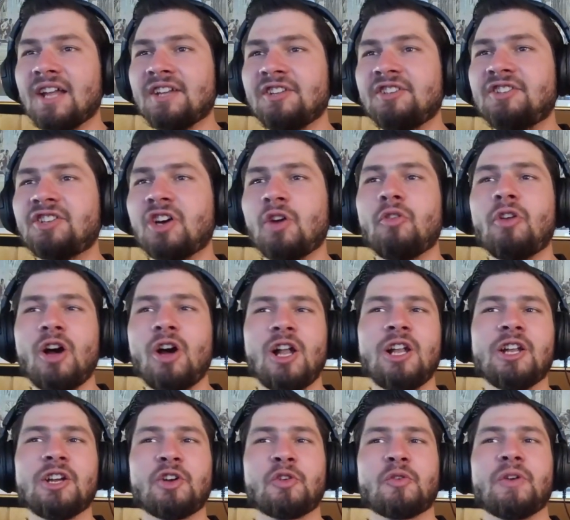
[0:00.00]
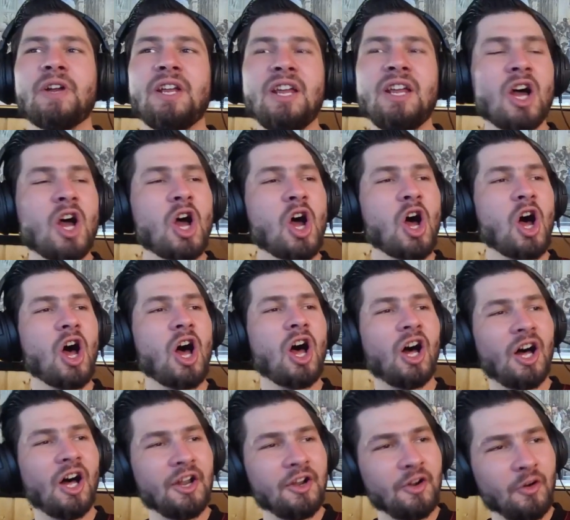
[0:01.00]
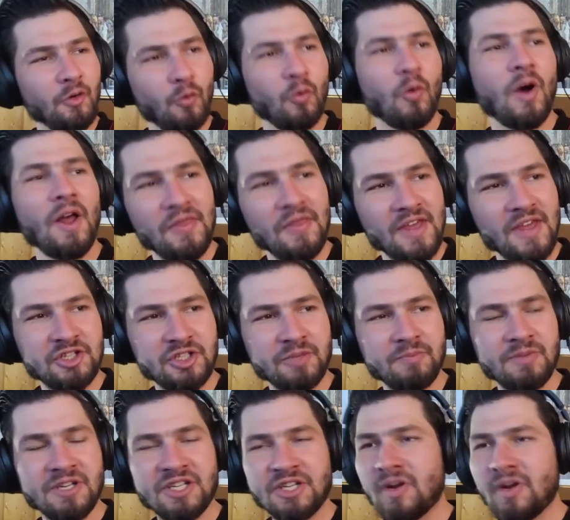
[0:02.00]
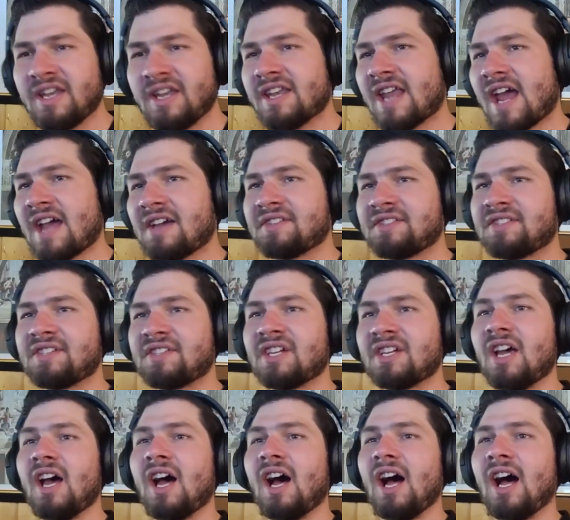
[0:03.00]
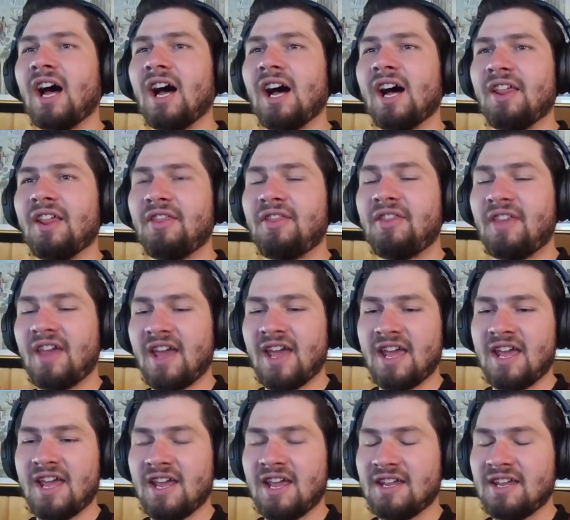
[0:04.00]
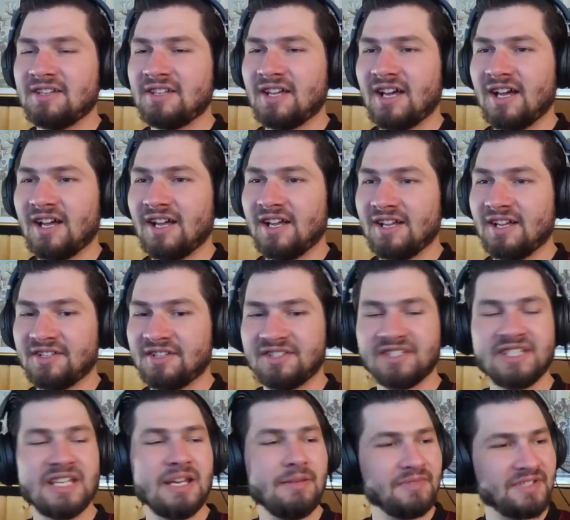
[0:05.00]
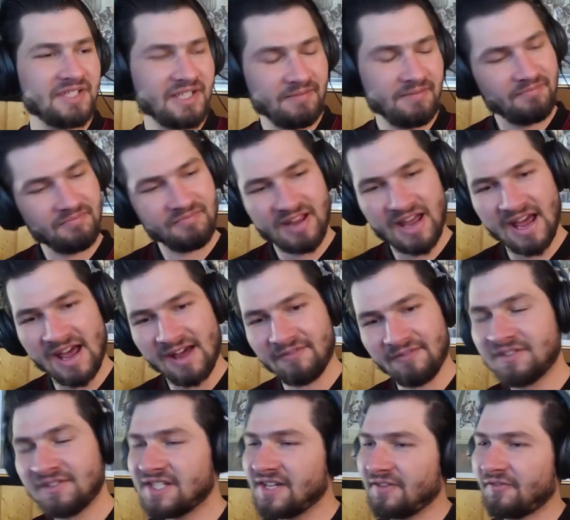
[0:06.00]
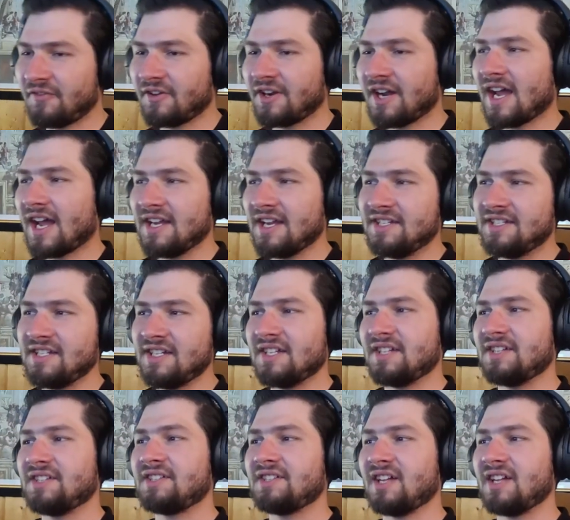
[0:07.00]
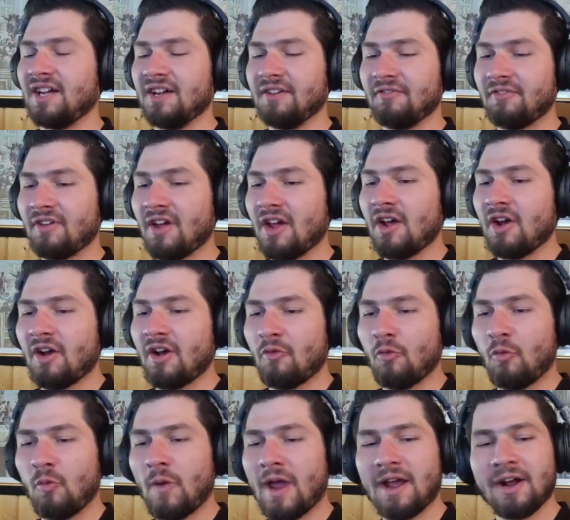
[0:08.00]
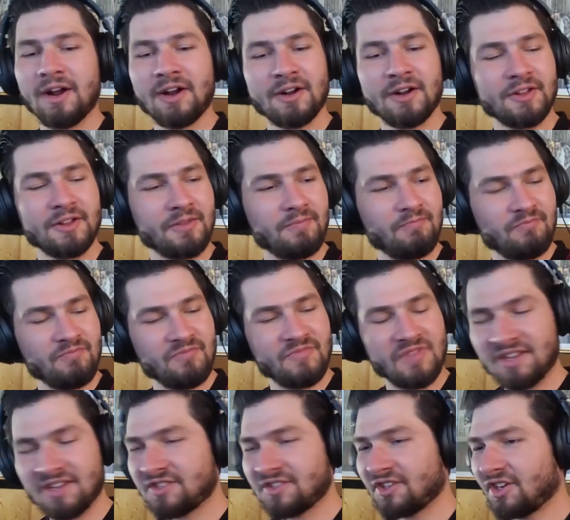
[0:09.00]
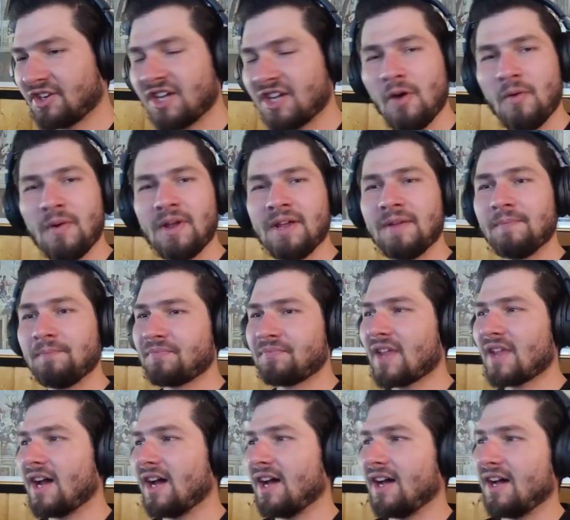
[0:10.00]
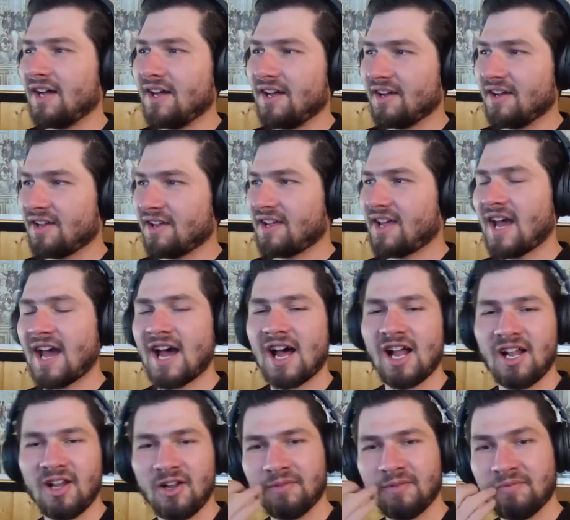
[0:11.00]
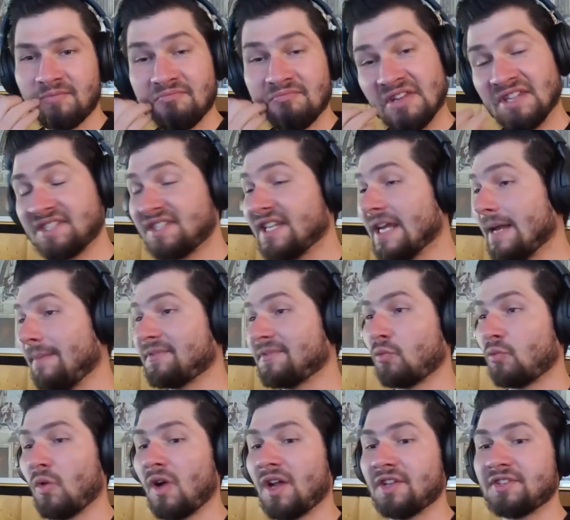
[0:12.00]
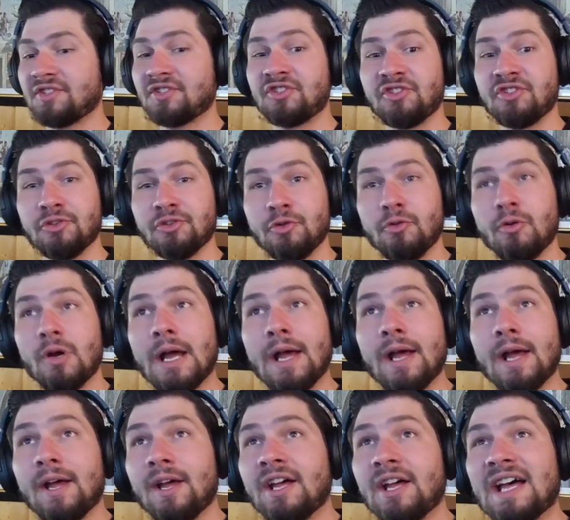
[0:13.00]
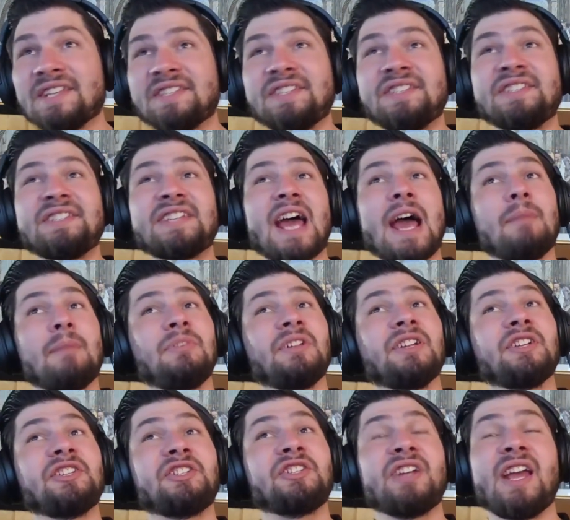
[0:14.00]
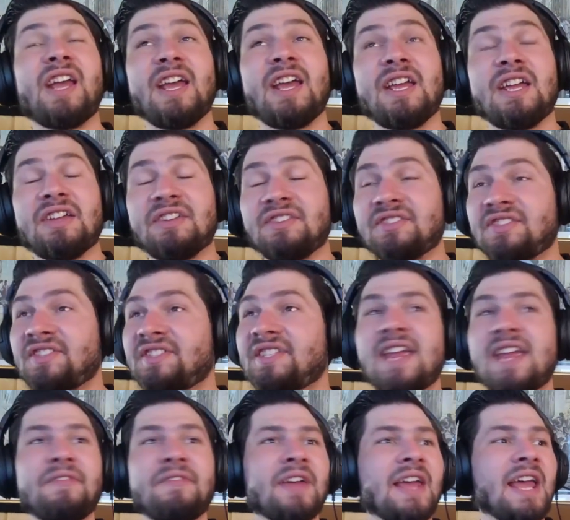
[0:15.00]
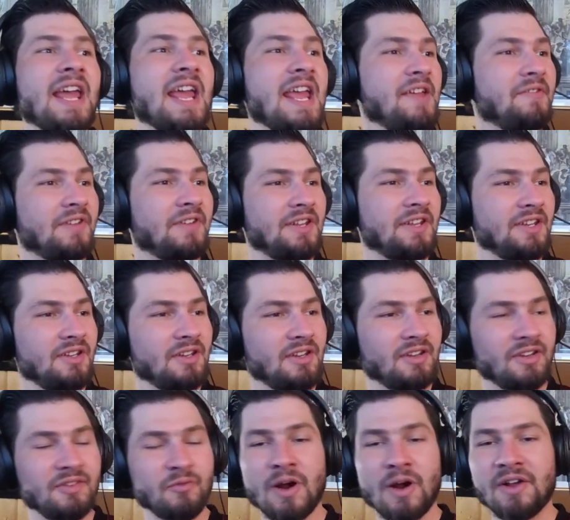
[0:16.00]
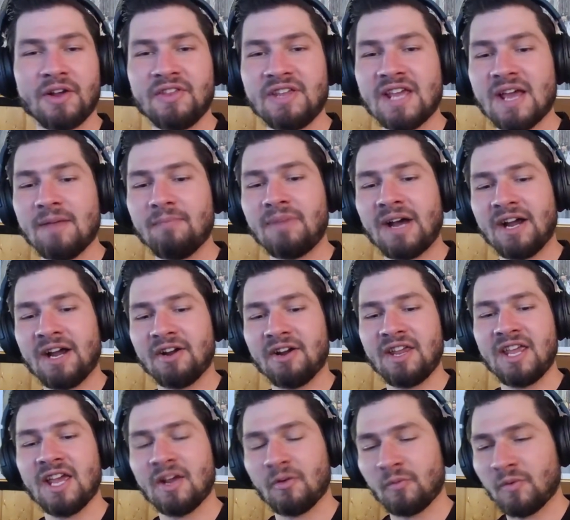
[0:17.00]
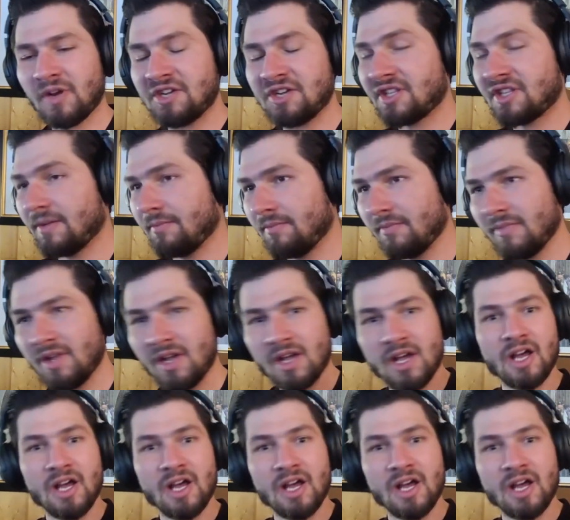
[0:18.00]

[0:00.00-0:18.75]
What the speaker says: don't all agree on what they should be doing next. They seem to have different ideas of where things are going. Cal, it seems, wants to establish a safe haven where the Empire can't reach them.